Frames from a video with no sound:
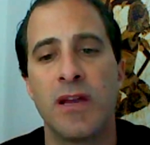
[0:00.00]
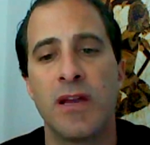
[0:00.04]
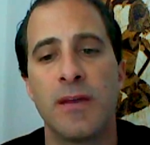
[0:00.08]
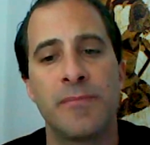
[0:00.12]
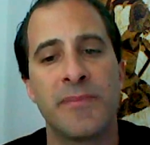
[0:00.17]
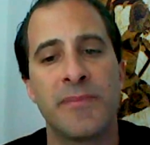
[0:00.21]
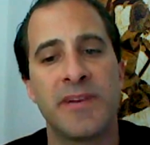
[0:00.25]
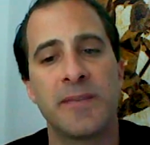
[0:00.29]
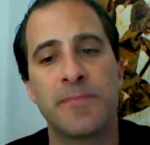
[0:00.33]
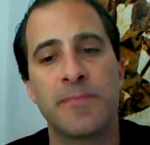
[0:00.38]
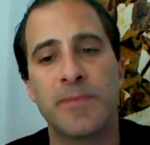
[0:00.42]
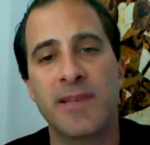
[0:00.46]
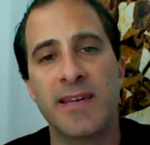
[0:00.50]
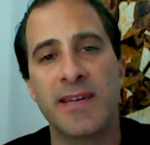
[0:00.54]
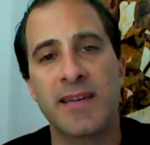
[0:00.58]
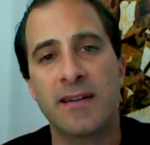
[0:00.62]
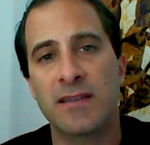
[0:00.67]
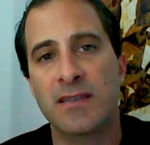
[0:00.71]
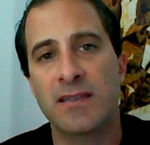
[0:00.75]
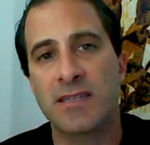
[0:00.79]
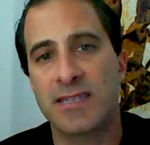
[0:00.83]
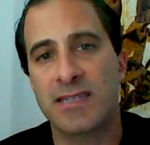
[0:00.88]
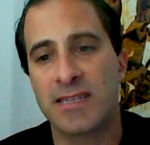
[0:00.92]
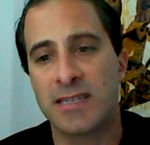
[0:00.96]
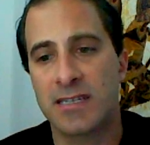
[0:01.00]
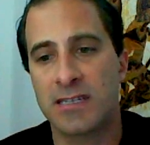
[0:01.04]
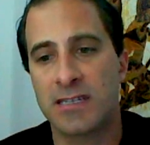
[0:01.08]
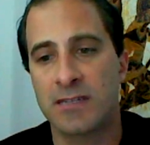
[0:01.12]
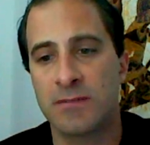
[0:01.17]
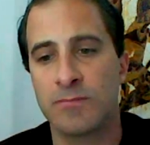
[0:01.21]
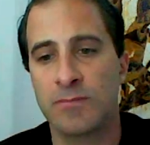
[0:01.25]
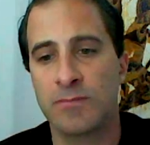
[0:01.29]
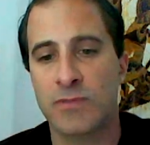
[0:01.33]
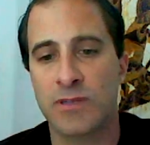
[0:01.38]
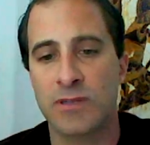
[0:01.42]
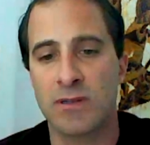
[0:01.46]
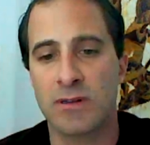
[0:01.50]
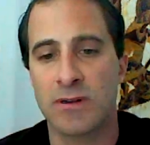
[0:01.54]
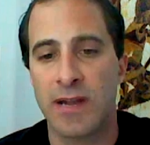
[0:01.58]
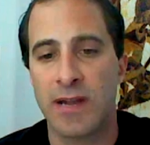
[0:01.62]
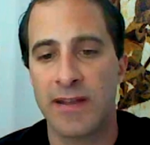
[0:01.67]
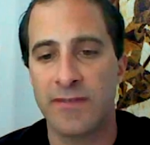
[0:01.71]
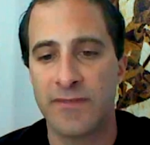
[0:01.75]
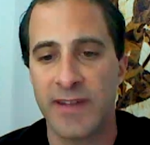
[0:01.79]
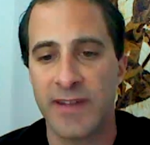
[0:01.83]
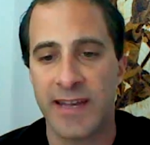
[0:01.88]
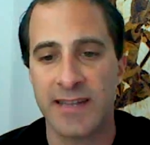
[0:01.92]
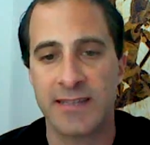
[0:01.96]
manipulating the system to their
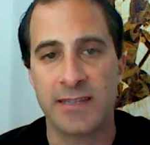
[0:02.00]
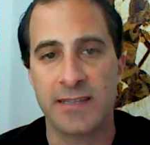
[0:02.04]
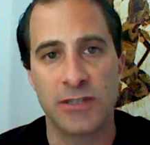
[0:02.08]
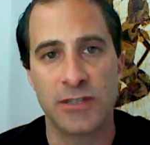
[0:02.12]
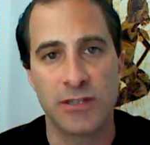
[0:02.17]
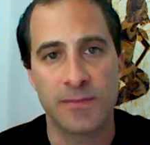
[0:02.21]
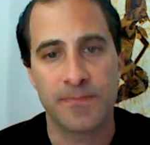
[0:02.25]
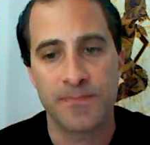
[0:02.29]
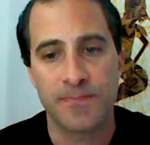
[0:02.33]
advantage.